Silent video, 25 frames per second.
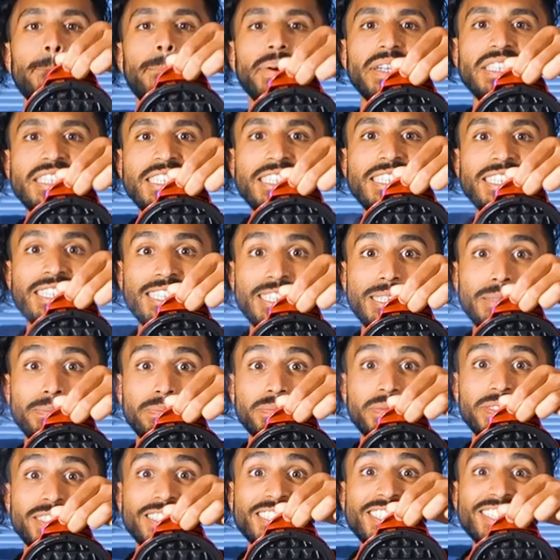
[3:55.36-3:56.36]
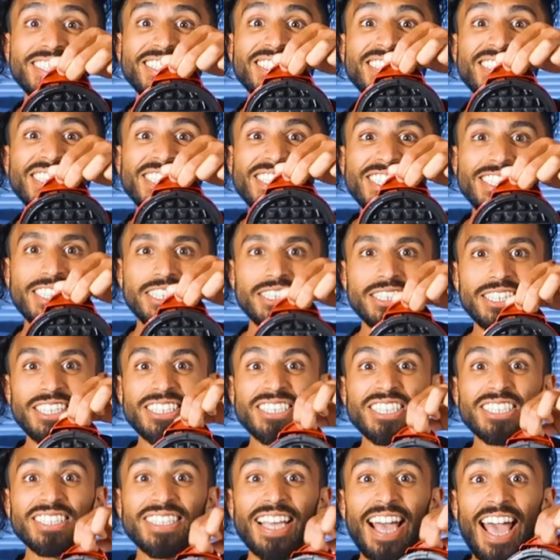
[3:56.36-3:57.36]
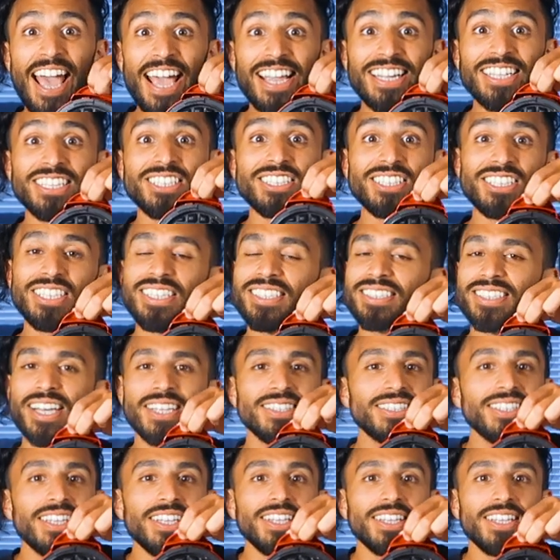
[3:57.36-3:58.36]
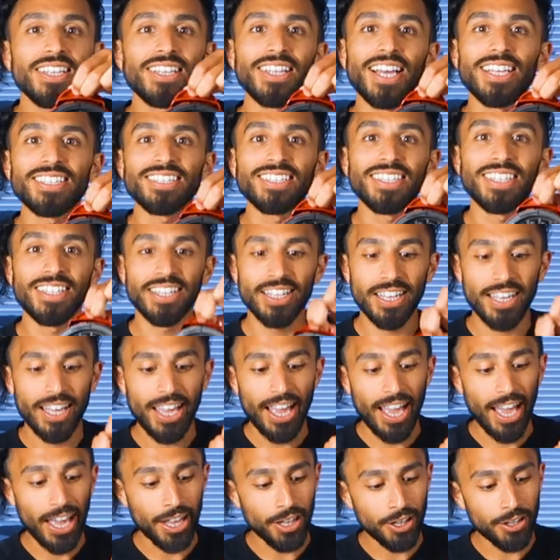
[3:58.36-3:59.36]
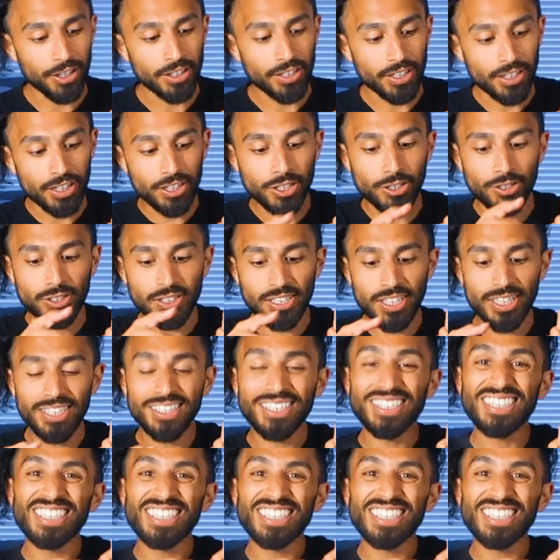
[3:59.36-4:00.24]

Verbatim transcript: bam. This is literally just egg and cheese. That's it. That's it. And look, you see any